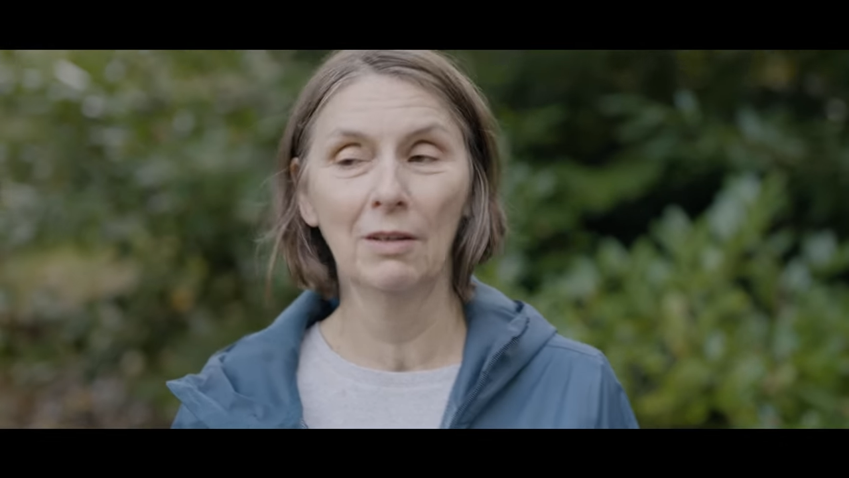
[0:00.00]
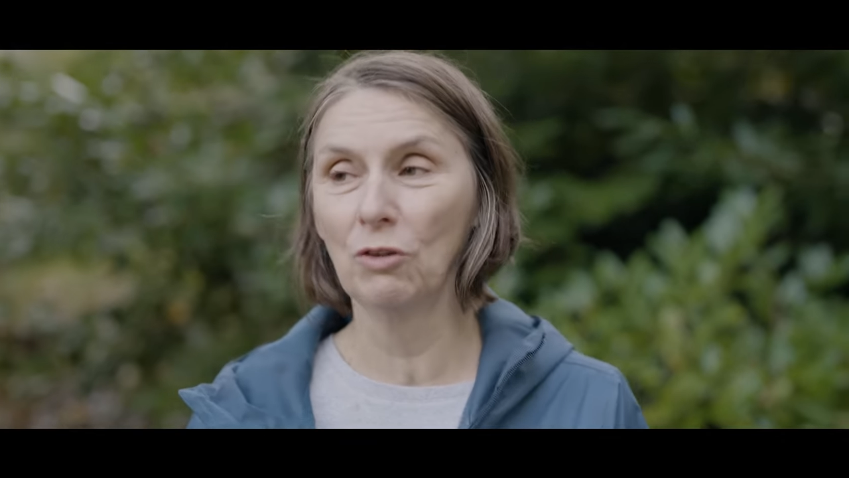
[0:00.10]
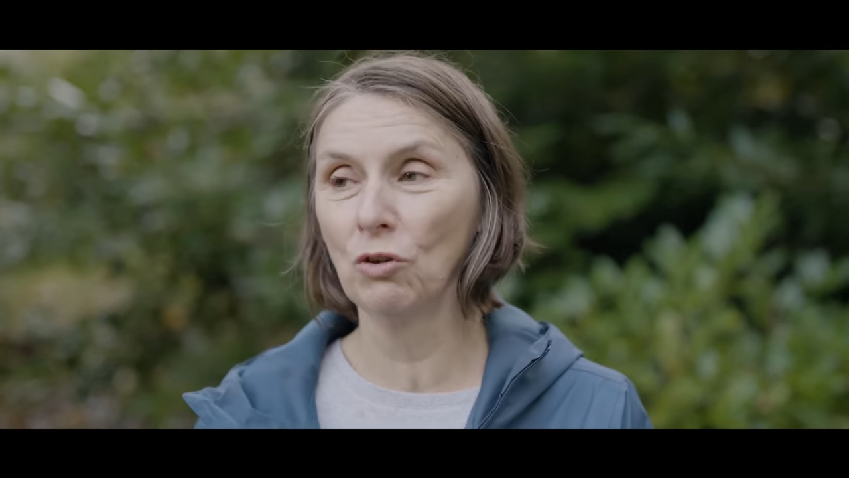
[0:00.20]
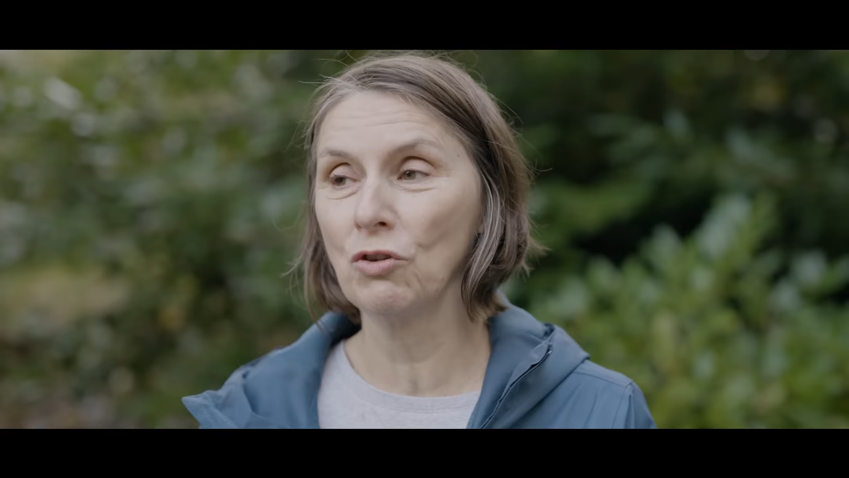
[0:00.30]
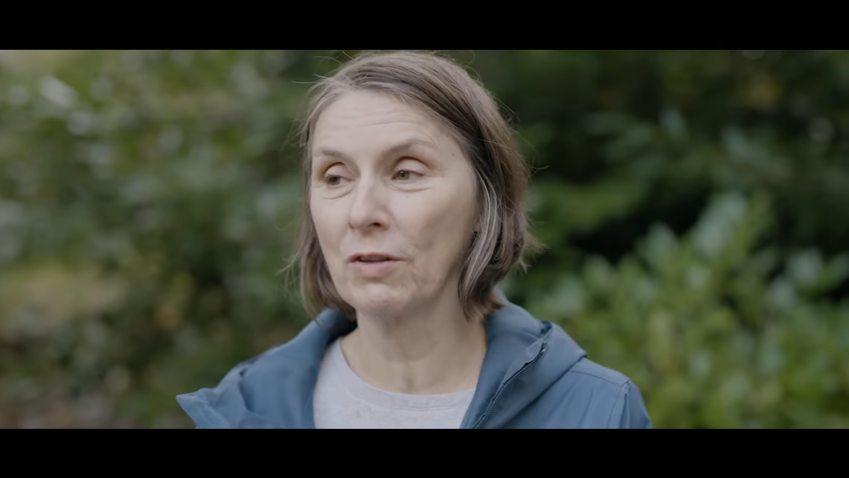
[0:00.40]

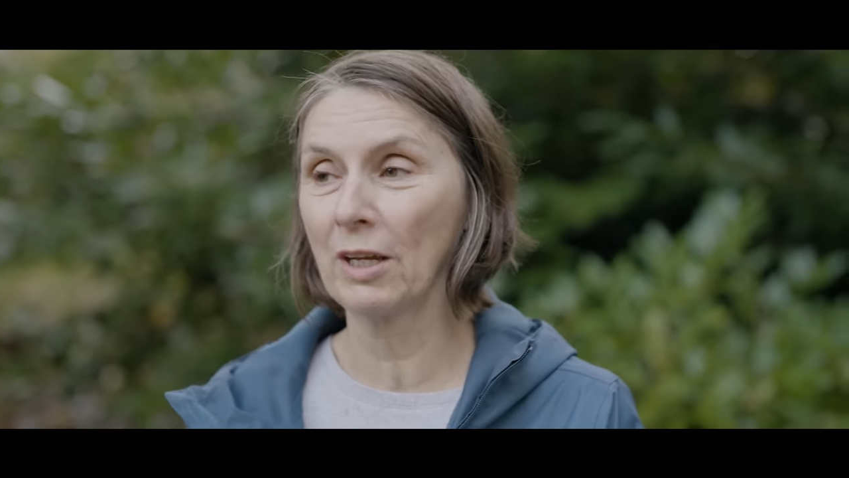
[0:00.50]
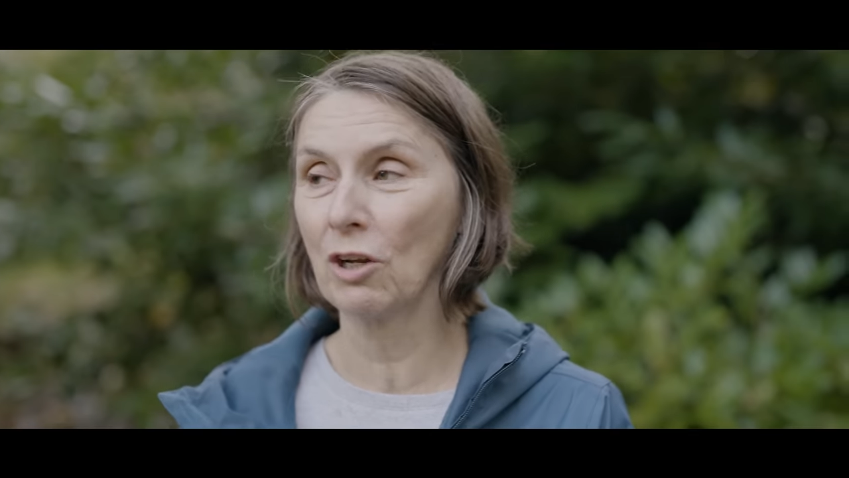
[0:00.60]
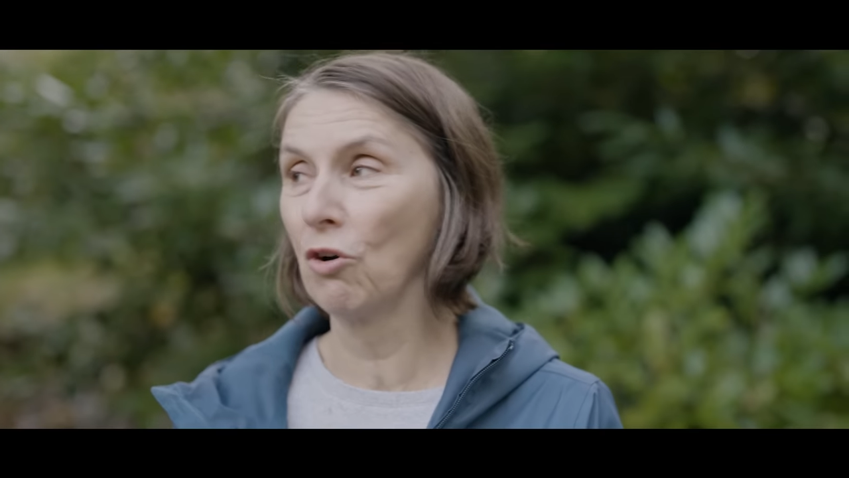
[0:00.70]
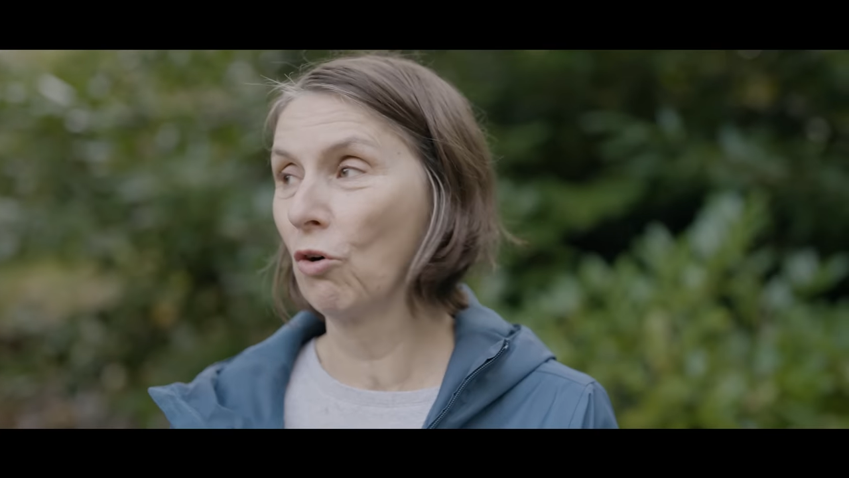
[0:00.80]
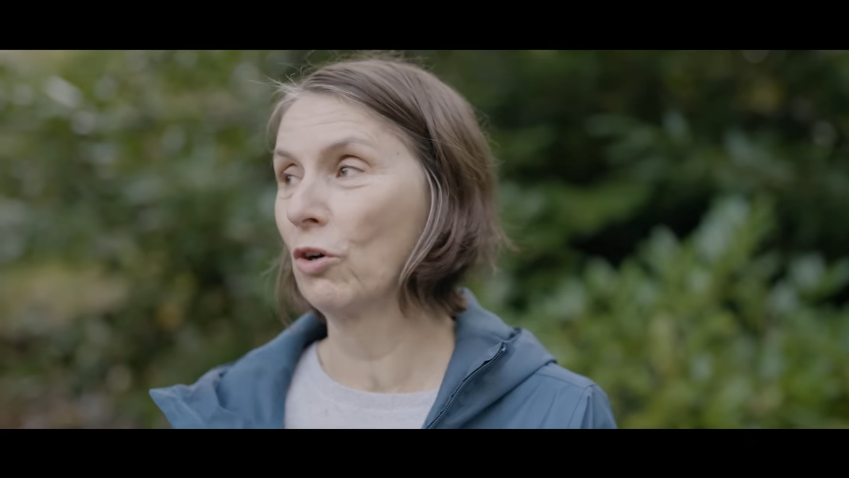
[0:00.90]
If you don't do that,
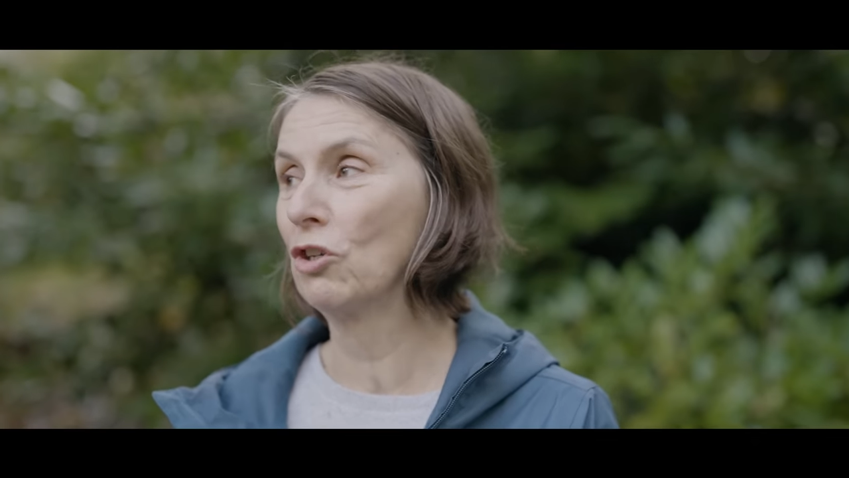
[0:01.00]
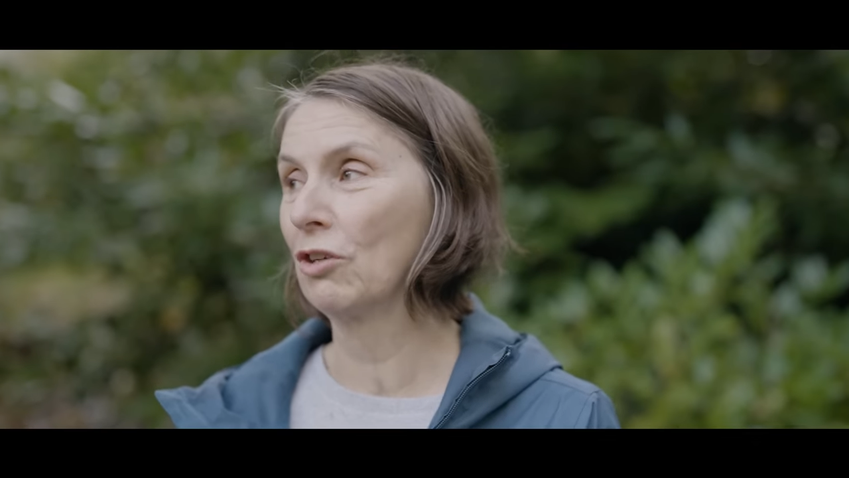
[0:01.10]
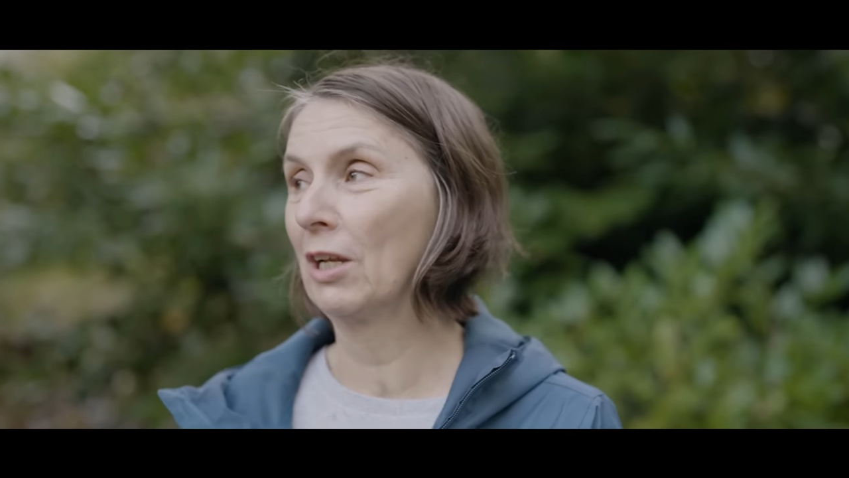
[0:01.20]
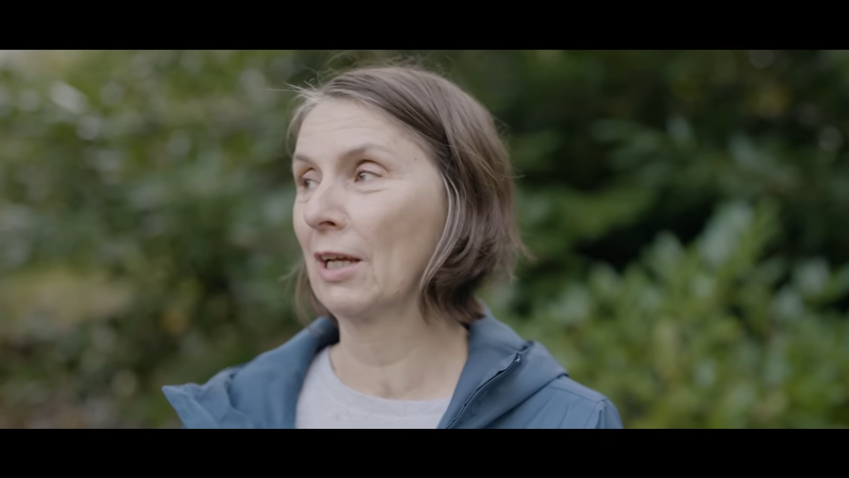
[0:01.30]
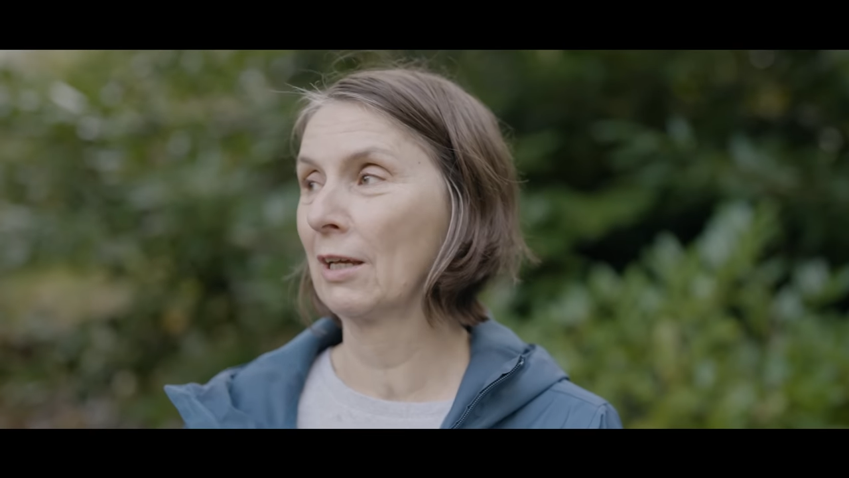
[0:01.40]
you're not going to
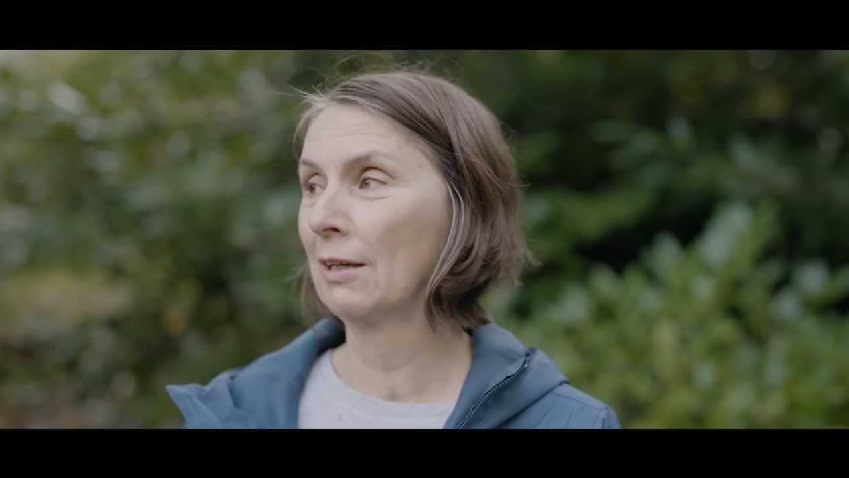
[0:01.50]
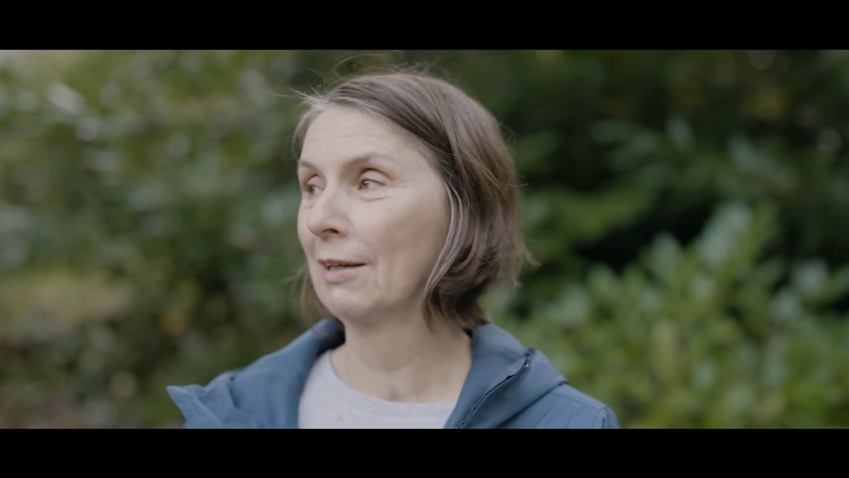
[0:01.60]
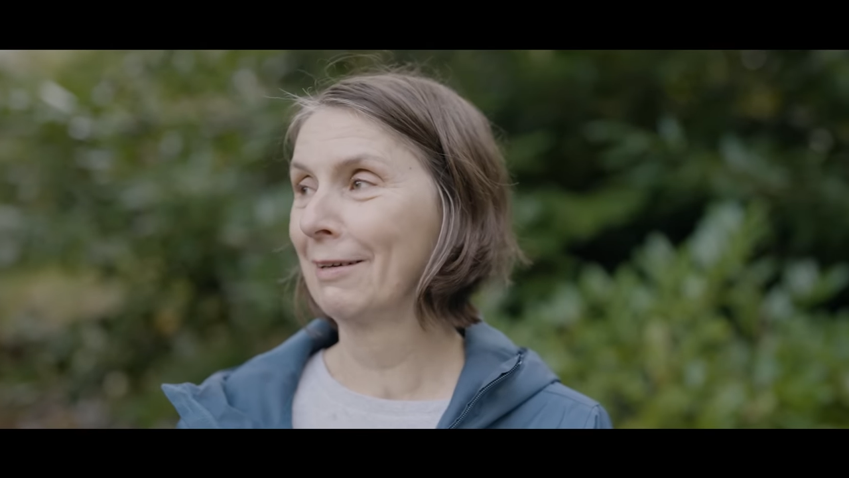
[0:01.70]
training.